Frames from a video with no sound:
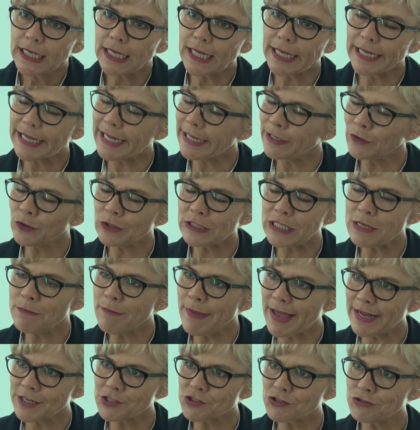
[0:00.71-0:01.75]
I cannot
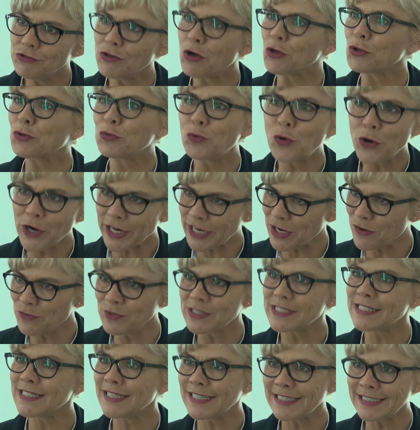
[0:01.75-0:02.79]
imagine not working
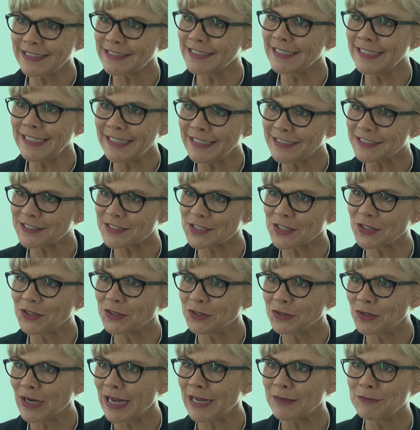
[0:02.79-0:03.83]
with the internet,
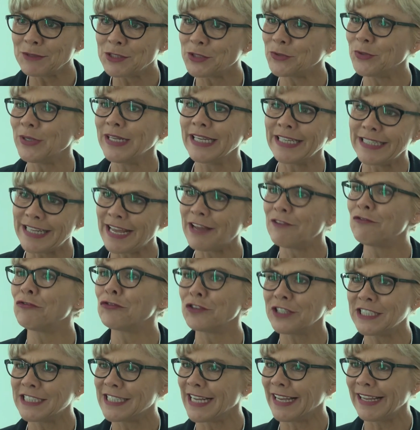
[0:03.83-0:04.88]
so I'm doing it
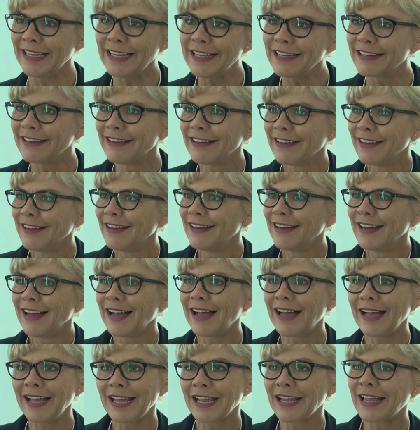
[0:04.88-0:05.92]
every day.
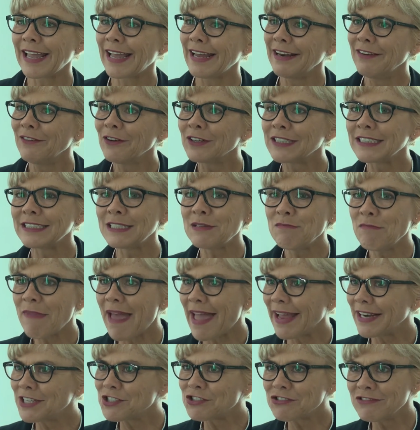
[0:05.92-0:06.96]
I cannot
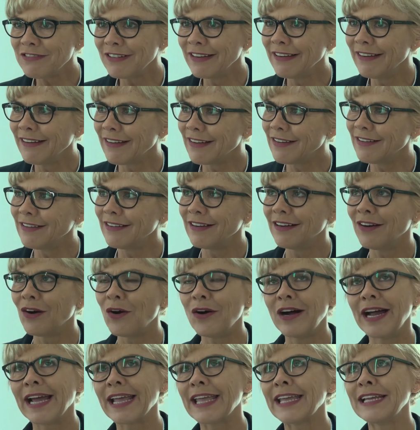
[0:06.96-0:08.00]
imagine
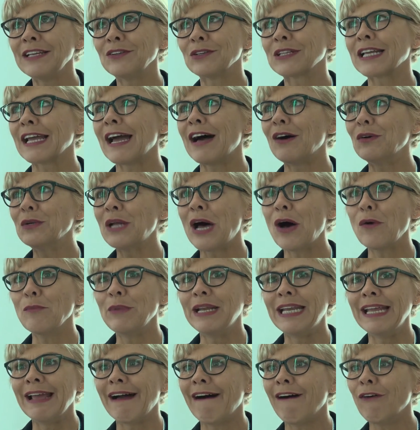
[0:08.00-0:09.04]
or I cannot count how
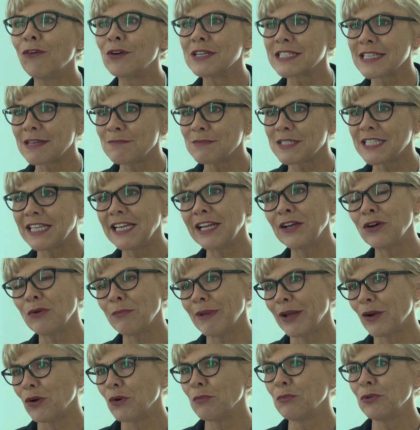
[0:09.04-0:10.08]
many hours I'm sitting on
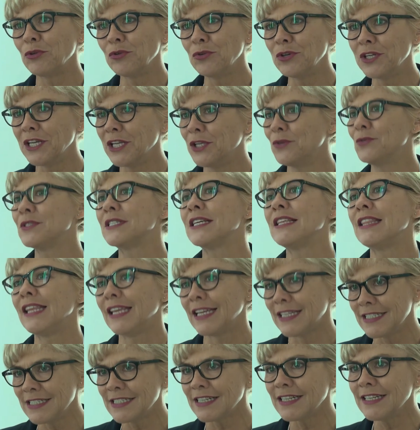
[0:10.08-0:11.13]
my computer using the
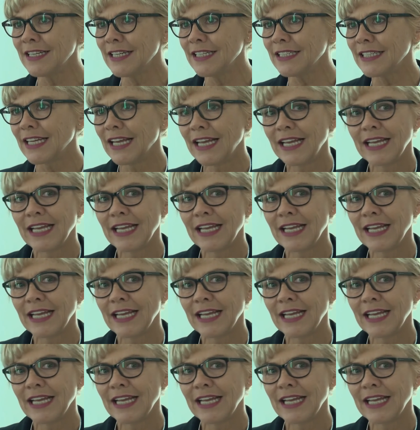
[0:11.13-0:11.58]
internet.